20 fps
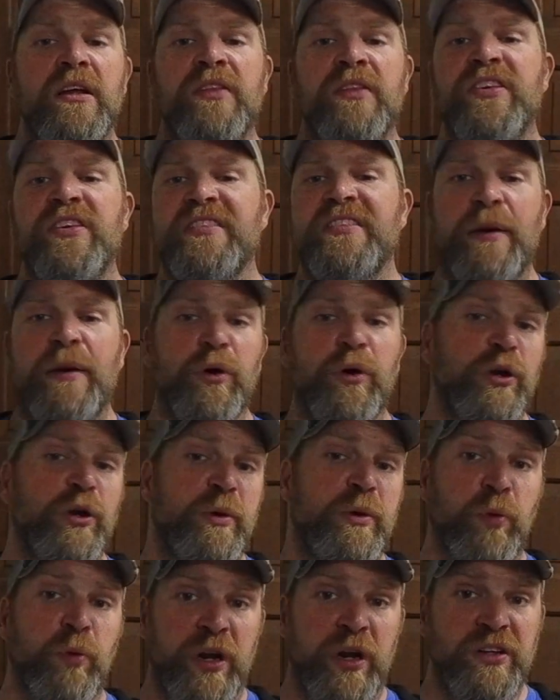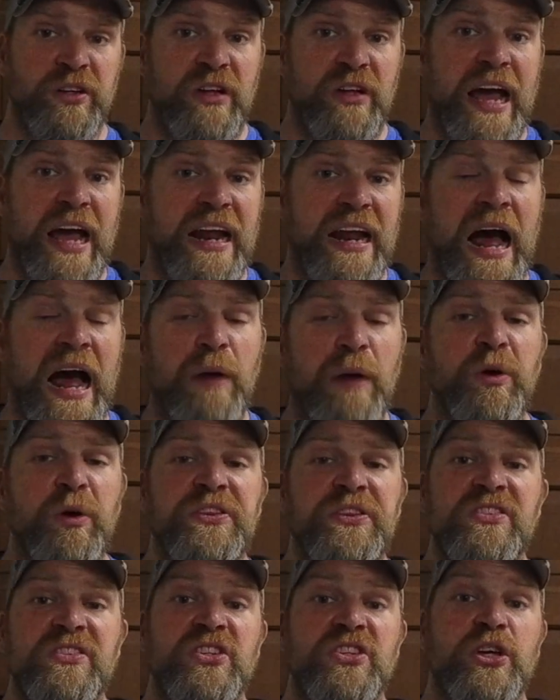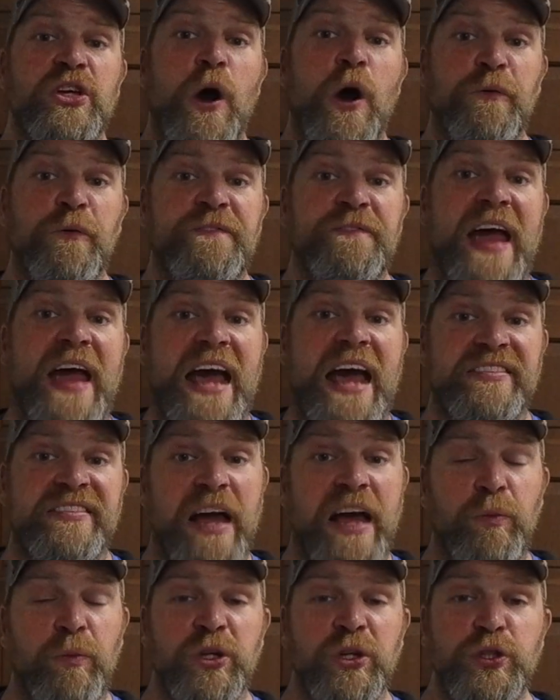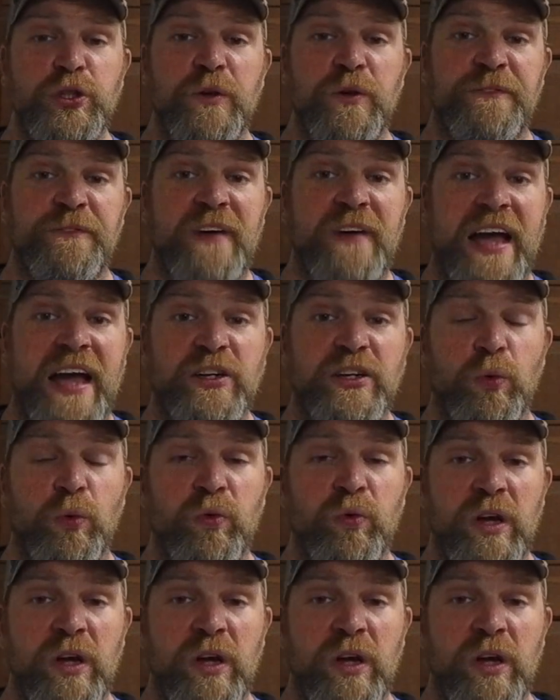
This time we're going to be working light. I want this to go fast. I want you to find a